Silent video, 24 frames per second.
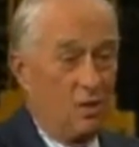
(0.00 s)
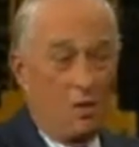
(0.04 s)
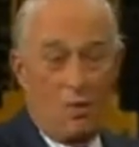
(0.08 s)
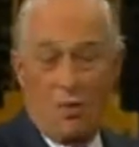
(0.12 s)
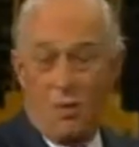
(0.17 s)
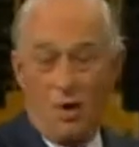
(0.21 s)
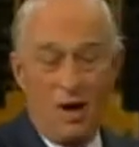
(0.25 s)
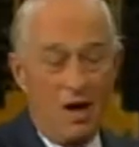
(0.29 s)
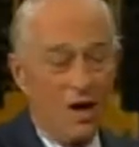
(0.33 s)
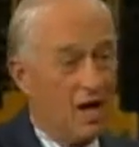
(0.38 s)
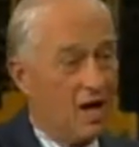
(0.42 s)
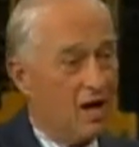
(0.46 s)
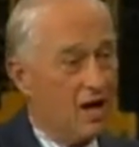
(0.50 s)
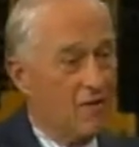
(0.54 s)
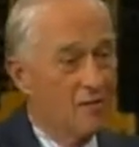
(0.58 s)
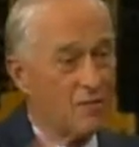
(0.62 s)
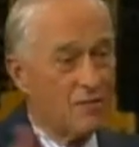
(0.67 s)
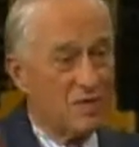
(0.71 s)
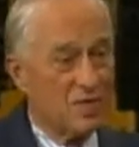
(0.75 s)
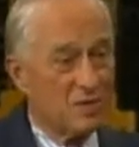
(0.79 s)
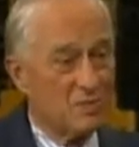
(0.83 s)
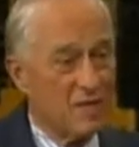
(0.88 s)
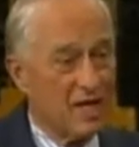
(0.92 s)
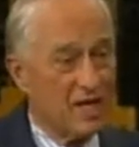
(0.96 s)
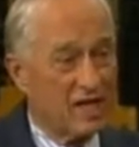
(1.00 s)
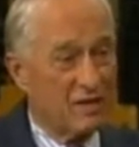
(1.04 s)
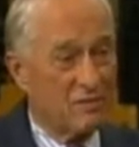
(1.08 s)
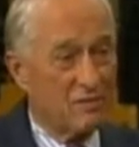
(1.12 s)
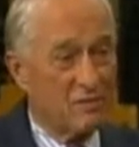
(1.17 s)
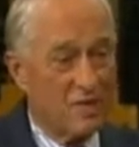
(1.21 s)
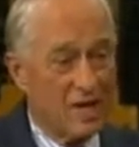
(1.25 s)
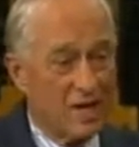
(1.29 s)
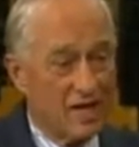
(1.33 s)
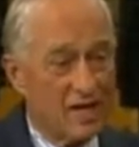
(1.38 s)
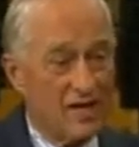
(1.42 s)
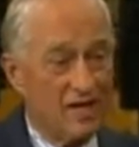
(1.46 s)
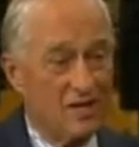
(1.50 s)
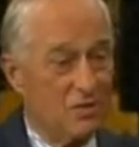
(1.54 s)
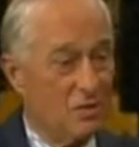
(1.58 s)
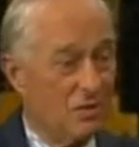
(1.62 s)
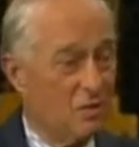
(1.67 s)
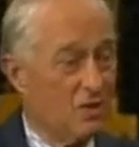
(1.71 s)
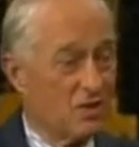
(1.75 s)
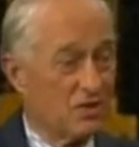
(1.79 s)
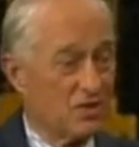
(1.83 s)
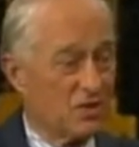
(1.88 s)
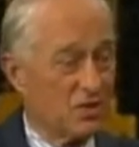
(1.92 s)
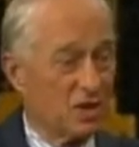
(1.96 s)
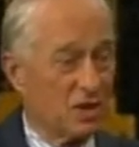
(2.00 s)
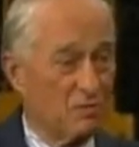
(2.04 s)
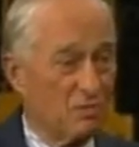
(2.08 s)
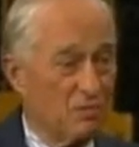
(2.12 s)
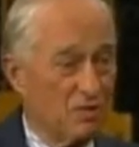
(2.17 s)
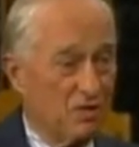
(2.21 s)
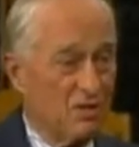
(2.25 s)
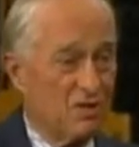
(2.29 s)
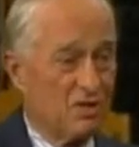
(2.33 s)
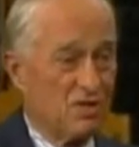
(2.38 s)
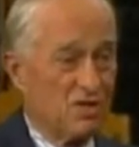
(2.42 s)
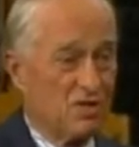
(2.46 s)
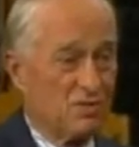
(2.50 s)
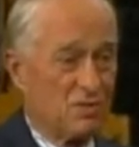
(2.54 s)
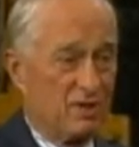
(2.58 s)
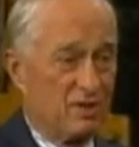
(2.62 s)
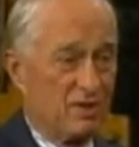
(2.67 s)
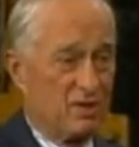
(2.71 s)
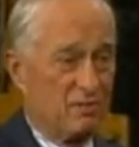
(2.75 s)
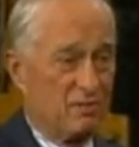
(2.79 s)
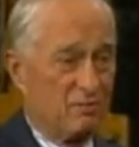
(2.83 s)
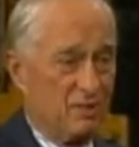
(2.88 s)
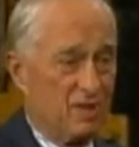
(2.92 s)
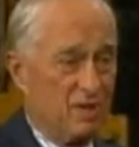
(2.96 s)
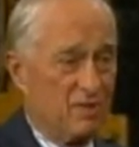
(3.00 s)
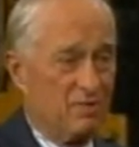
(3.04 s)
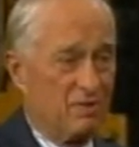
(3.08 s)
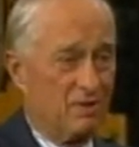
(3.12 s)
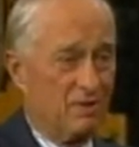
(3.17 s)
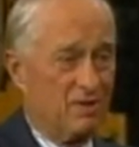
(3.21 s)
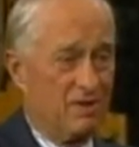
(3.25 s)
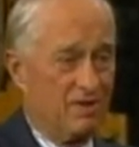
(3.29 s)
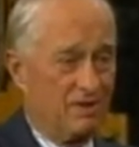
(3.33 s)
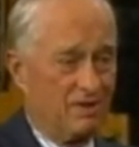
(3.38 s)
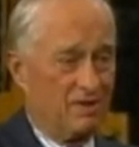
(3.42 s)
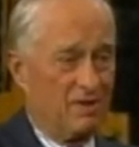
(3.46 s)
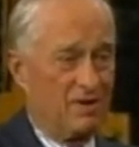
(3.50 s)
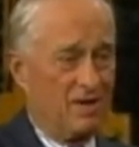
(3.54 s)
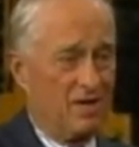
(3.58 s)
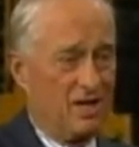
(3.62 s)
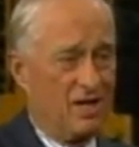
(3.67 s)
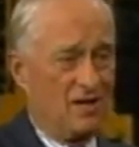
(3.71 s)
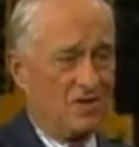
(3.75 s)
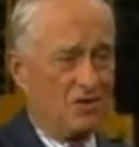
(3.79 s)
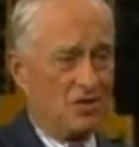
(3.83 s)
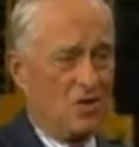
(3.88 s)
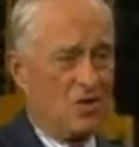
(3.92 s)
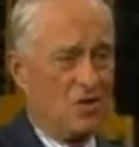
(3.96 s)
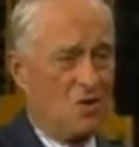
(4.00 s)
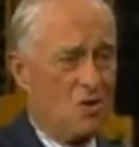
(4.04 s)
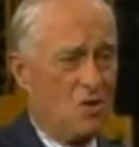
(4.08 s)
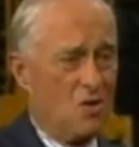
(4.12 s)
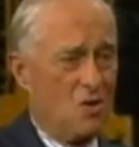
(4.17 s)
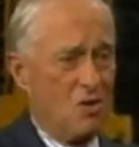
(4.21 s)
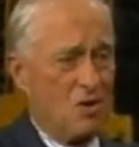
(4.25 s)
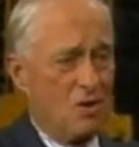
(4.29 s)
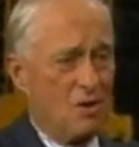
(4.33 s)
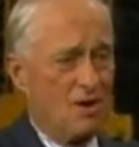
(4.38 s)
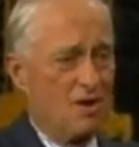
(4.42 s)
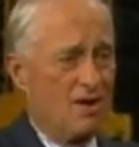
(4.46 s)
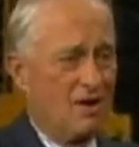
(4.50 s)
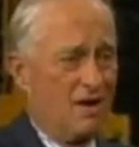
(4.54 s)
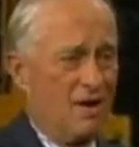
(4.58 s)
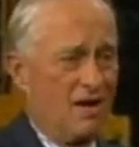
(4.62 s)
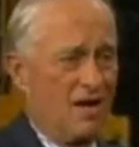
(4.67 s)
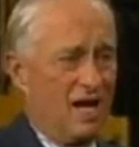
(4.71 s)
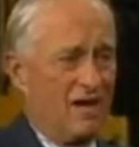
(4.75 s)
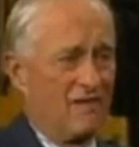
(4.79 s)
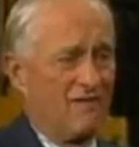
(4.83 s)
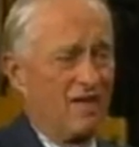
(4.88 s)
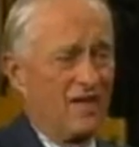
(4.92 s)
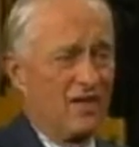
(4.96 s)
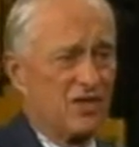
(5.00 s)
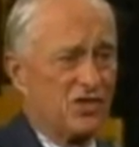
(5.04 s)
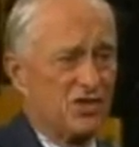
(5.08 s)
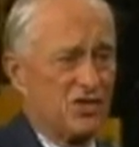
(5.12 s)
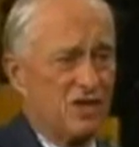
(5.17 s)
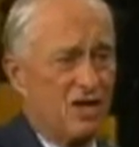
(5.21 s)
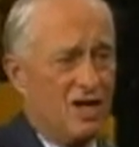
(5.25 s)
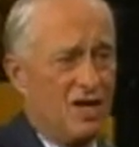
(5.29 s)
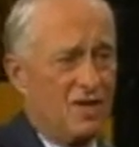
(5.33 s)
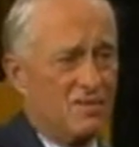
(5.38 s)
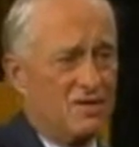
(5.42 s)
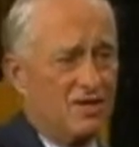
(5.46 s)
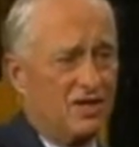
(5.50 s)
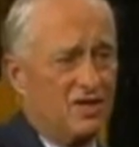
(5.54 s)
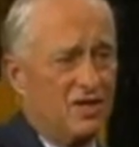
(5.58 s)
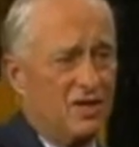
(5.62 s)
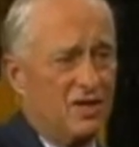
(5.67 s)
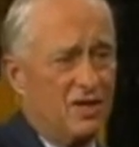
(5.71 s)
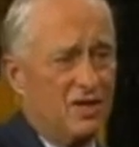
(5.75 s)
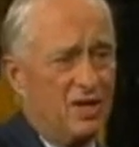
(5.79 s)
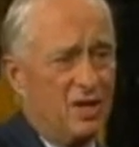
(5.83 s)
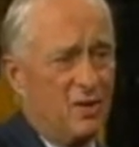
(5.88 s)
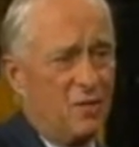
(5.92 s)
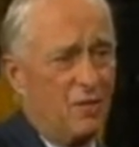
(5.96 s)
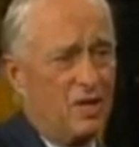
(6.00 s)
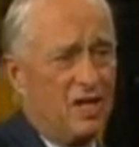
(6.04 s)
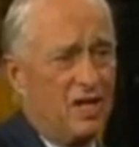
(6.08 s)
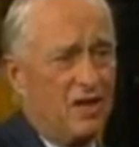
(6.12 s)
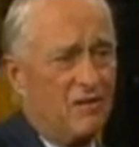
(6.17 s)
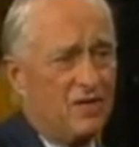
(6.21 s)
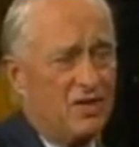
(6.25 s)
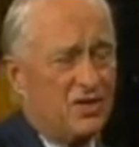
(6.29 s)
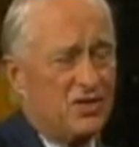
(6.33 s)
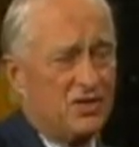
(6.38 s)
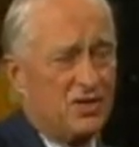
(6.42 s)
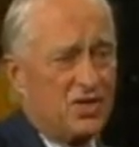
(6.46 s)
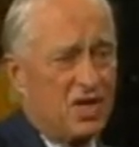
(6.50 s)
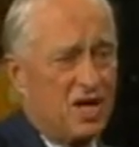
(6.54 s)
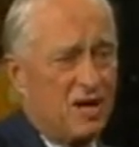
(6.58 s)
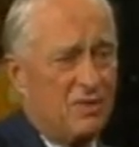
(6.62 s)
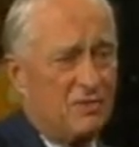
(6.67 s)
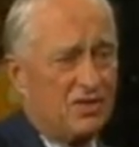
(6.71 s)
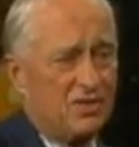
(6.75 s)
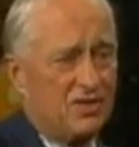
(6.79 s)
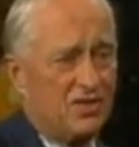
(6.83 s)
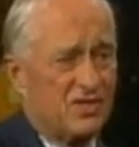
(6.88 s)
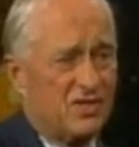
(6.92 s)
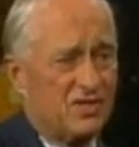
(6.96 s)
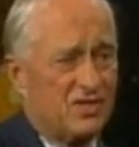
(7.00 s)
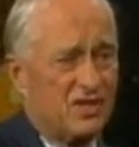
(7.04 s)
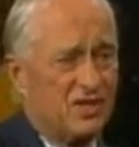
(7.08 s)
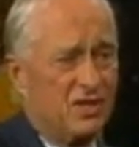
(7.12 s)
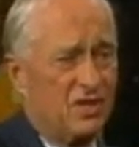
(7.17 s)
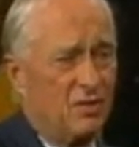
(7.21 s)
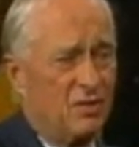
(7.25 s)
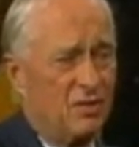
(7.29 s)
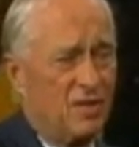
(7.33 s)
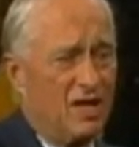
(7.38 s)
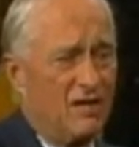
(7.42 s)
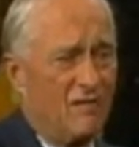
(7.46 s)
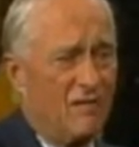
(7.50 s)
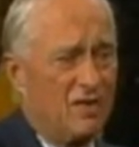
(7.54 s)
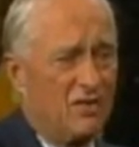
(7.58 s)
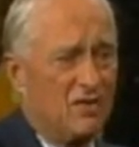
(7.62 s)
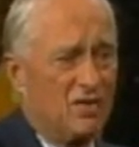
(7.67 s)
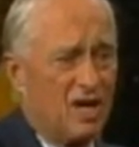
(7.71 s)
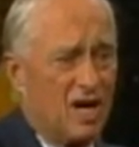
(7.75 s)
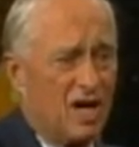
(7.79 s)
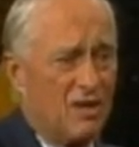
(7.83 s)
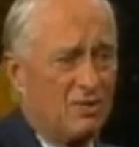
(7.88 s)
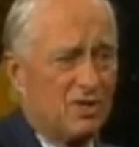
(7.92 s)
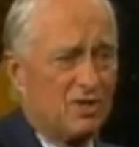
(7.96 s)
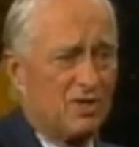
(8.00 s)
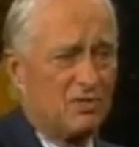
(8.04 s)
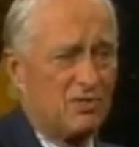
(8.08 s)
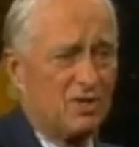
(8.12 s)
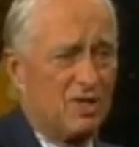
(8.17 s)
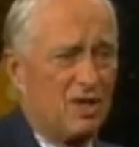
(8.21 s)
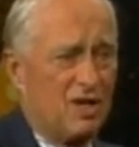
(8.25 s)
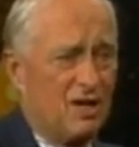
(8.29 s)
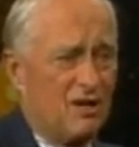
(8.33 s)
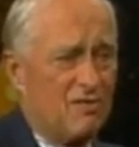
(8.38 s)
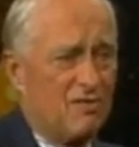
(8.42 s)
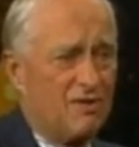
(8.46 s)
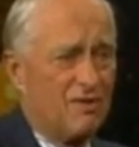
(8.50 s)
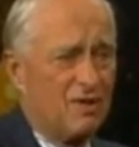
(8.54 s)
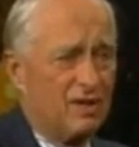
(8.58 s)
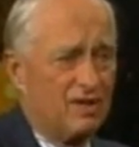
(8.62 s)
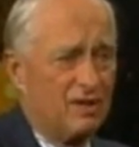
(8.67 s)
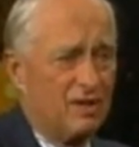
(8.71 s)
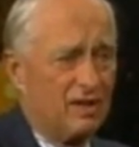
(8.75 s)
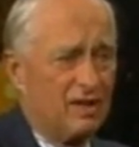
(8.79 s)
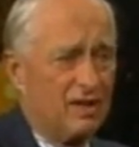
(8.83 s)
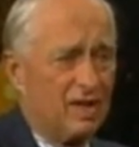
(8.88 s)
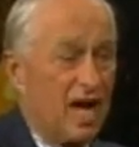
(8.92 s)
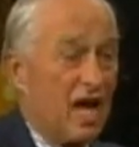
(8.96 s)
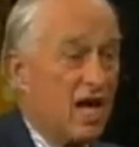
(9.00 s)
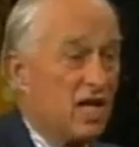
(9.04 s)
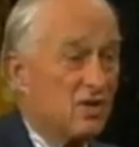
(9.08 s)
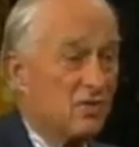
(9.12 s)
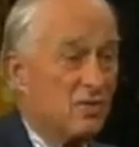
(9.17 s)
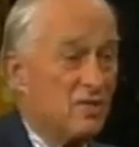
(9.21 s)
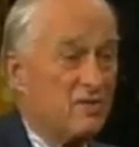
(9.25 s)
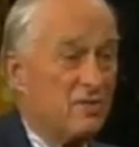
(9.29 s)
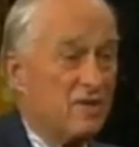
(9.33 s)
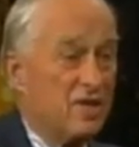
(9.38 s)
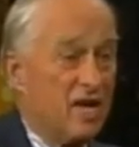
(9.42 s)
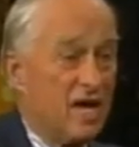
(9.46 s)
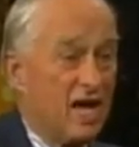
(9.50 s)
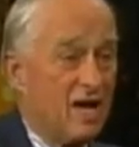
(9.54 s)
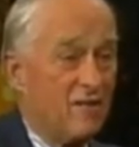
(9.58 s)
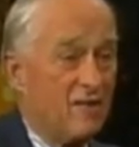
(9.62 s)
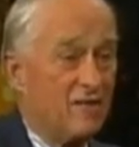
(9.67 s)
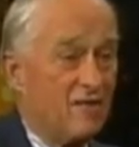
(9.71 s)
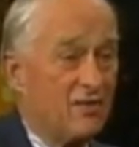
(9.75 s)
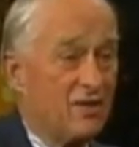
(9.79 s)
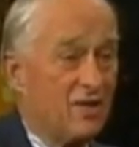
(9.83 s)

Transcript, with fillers: why? Everyone's making money who owns the computers, but the people as a whole have less jobs, and we have a jobless we have a jobless recovery as we've been having for